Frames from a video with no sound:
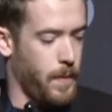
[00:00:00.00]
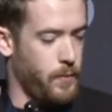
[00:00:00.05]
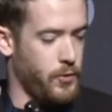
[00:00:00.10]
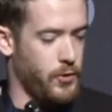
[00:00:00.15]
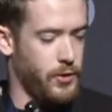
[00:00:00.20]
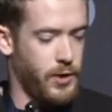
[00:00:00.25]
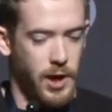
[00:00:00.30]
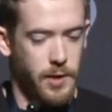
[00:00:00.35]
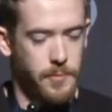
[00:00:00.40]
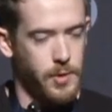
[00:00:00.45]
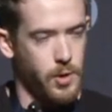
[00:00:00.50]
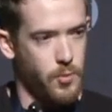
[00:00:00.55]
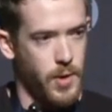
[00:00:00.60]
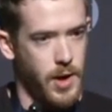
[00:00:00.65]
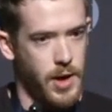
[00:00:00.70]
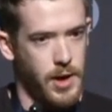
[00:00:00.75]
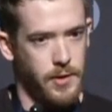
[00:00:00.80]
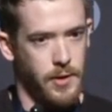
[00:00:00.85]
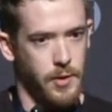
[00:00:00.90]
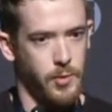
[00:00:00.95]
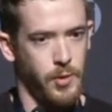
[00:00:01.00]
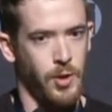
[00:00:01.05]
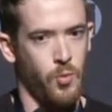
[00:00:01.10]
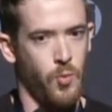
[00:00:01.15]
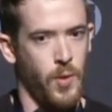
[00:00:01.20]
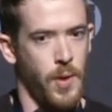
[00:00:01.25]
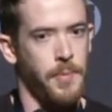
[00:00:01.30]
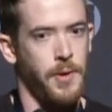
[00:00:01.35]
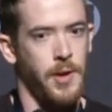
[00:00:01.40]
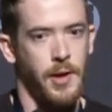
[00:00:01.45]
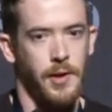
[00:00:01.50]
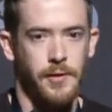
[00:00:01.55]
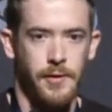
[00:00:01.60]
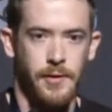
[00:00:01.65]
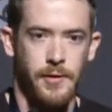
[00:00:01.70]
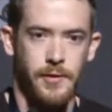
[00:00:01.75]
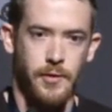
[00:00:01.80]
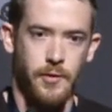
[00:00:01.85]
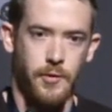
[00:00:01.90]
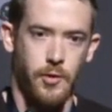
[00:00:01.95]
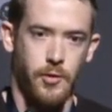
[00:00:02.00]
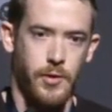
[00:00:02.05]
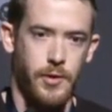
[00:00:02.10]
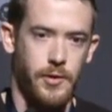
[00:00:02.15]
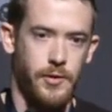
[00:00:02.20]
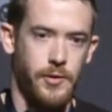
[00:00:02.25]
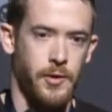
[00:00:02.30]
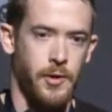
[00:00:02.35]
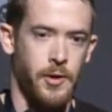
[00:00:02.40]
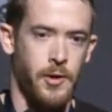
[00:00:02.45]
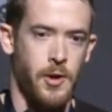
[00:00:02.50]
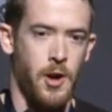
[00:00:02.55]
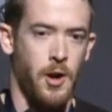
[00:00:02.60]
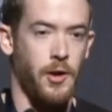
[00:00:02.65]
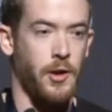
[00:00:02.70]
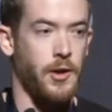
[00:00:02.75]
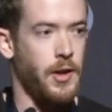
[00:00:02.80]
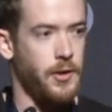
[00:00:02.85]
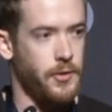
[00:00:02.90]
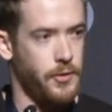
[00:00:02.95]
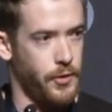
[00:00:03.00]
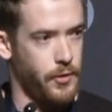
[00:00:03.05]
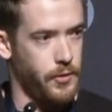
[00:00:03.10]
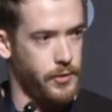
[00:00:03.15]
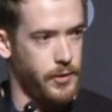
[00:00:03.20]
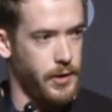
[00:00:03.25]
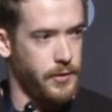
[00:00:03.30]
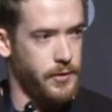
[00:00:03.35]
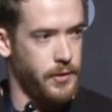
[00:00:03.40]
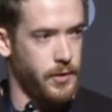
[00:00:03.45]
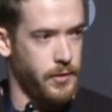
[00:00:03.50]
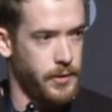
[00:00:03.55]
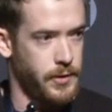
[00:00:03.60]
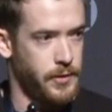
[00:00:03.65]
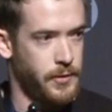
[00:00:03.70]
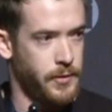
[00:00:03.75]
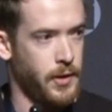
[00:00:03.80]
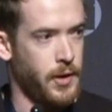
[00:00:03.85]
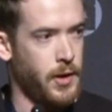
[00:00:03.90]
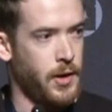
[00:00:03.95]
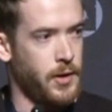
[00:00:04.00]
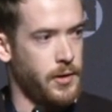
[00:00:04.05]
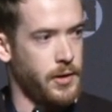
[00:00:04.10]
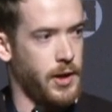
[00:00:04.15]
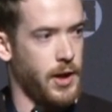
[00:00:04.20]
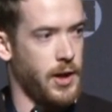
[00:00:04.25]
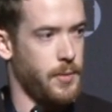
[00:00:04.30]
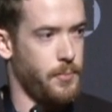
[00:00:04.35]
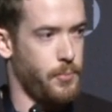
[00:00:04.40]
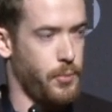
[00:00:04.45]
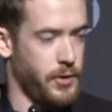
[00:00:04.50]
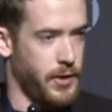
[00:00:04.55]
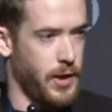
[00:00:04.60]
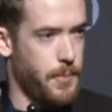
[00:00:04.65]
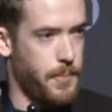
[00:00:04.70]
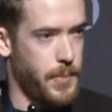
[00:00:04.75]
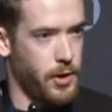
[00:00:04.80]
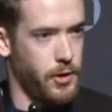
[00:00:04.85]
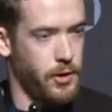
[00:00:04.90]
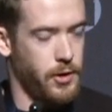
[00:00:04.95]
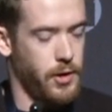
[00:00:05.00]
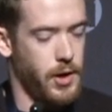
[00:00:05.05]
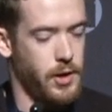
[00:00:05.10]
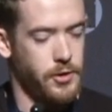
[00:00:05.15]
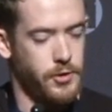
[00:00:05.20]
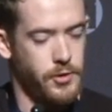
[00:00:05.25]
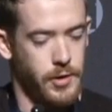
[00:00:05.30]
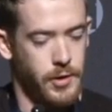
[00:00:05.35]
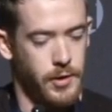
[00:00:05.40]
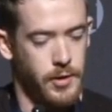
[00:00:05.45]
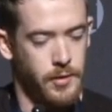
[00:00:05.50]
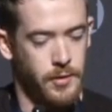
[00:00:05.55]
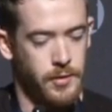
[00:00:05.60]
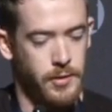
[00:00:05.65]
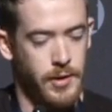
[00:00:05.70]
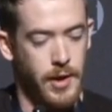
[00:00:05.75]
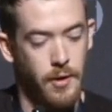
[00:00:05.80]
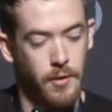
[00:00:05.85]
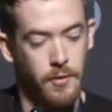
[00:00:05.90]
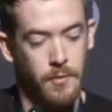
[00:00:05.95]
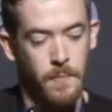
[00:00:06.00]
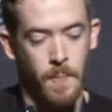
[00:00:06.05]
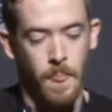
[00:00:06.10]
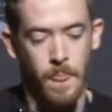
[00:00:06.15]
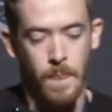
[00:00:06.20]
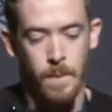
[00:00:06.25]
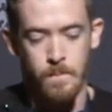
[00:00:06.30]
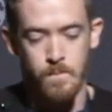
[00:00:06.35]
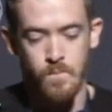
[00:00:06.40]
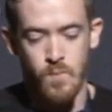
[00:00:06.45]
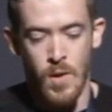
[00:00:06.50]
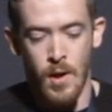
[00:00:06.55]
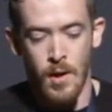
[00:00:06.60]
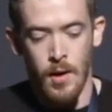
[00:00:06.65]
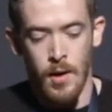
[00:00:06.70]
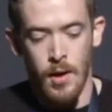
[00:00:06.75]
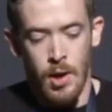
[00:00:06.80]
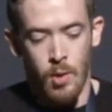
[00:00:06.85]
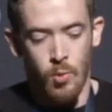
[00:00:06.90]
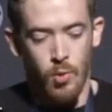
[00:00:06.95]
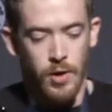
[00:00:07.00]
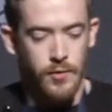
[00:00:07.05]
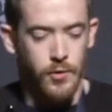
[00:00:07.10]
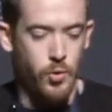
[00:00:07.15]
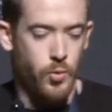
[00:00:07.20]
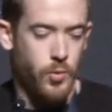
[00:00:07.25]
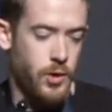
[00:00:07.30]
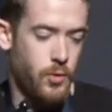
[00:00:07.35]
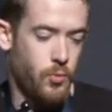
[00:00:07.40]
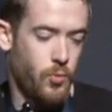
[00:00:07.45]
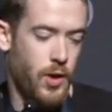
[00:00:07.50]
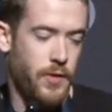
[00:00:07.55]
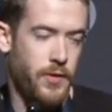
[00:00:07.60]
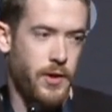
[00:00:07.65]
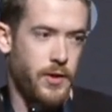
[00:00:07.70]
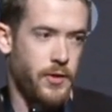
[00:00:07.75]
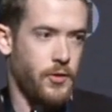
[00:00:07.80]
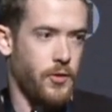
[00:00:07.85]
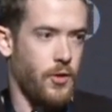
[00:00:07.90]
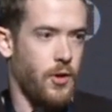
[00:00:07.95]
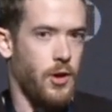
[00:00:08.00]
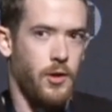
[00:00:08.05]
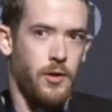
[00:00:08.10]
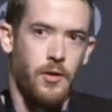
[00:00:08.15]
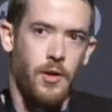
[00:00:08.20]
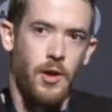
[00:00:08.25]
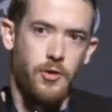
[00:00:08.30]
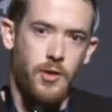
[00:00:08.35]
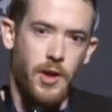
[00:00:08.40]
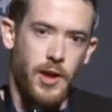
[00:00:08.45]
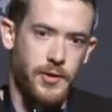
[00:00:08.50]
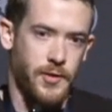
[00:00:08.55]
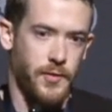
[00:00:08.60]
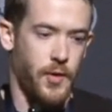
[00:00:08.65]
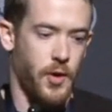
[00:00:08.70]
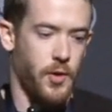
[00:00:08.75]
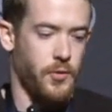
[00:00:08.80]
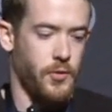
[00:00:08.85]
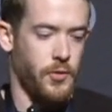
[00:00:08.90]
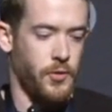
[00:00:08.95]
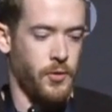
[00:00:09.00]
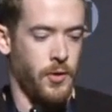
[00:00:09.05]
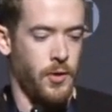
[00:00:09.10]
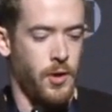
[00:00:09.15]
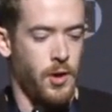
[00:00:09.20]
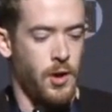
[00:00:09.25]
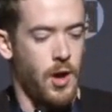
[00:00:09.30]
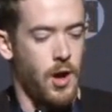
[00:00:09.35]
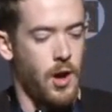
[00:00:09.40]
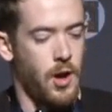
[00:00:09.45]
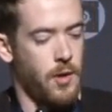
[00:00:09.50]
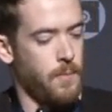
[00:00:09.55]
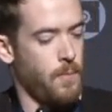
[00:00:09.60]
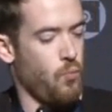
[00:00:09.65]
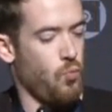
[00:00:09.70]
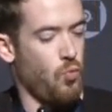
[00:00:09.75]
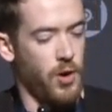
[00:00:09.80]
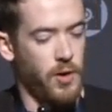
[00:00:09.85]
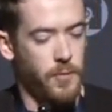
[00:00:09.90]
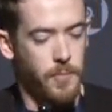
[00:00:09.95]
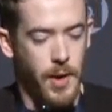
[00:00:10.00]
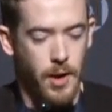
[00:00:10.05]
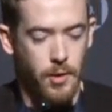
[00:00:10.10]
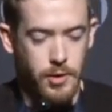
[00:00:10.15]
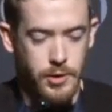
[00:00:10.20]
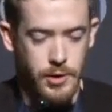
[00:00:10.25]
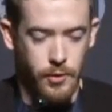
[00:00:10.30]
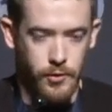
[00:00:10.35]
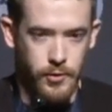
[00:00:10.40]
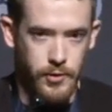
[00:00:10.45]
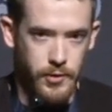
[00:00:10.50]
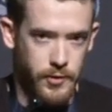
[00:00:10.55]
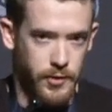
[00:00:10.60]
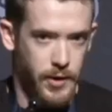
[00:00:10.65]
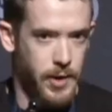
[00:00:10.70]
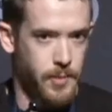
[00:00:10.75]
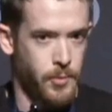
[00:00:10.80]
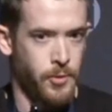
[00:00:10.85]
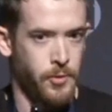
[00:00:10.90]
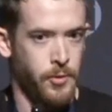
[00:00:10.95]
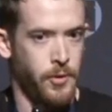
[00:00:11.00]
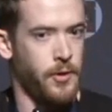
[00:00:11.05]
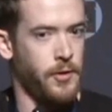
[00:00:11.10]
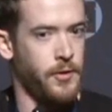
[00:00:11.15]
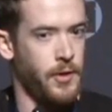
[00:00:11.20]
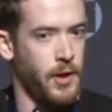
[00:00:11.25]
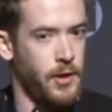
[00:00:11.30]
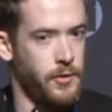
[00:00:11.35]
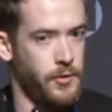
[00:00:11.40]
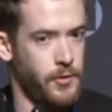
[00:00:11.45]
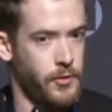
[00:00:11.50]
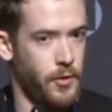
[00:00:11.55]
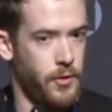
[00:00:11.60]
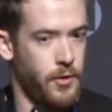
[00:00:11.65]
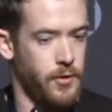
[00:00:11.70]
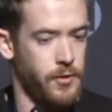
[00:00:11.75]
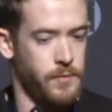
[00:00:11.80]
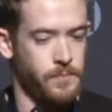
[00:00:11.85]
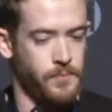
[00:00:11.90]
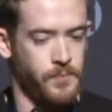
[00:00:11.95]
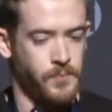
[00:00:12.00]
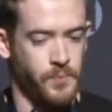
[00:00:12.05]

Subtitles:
there's got to be a way that we can weaponize this a little easier on an internal test at least to kind of bring that barrier to entry down. And what if you want to run this on lots of hosts? What if PowerShell is disabled or is not installed?